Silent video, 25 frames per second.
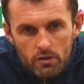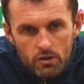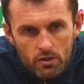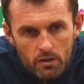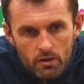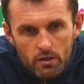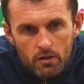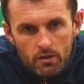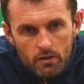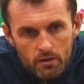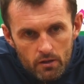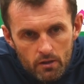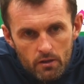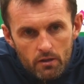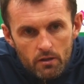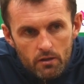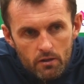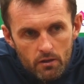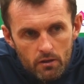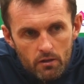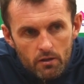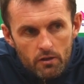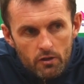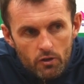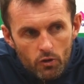
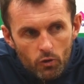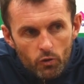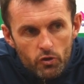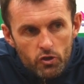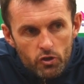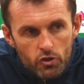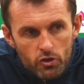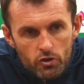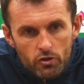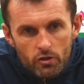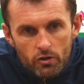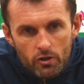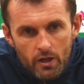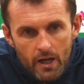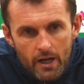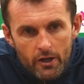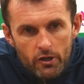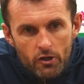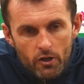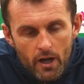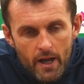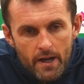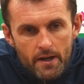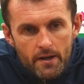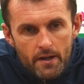
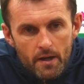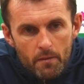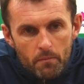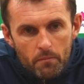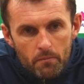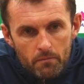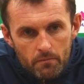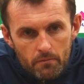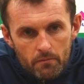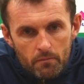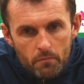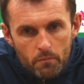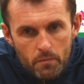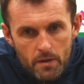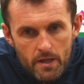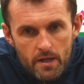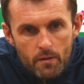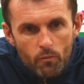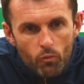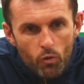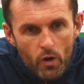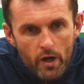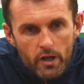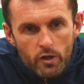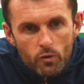You'll end up
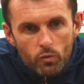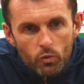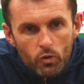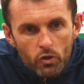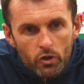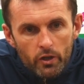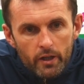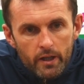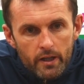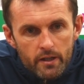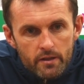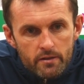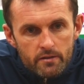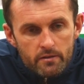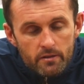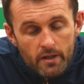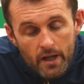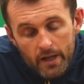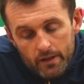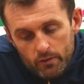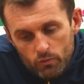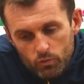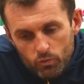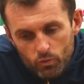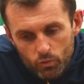being where your work is,
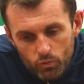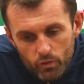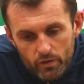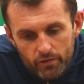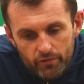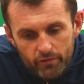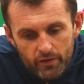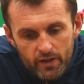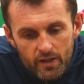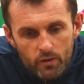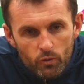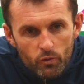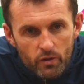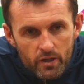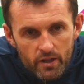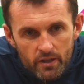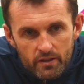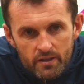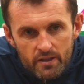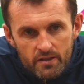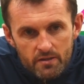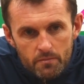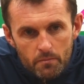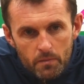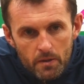and we feel we're in a
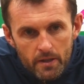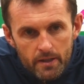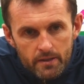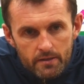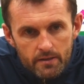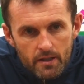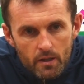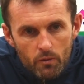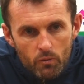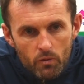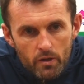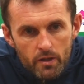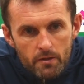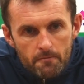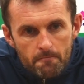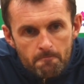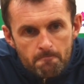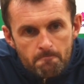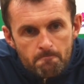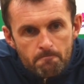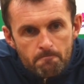decent place that way.